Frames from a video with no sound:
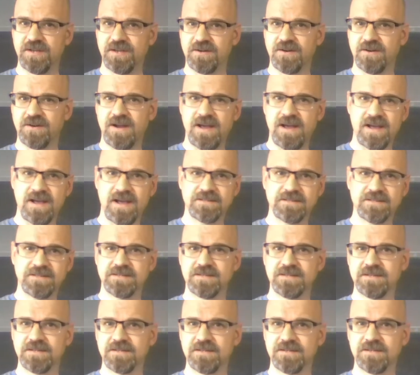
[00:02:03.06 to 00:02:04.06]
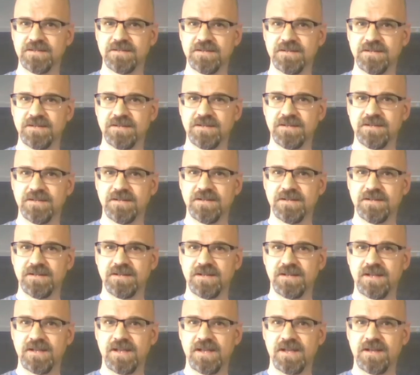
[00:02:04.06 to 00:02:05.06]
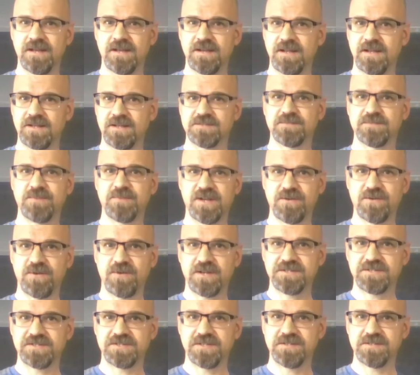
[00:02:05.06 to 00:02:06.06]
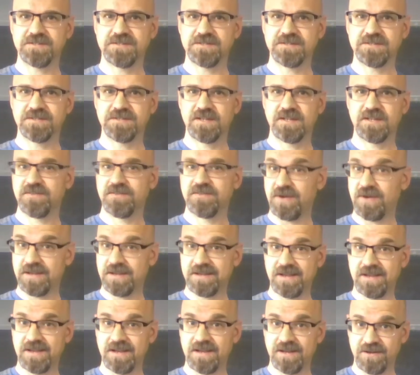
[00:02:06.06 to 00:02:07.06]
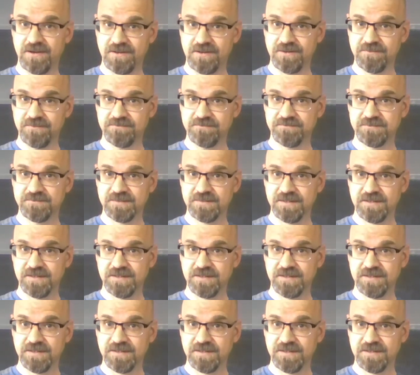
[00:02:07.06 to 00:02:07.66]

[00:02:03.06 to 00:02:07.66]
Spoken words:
interact and answer my questions, even though I can't hear you.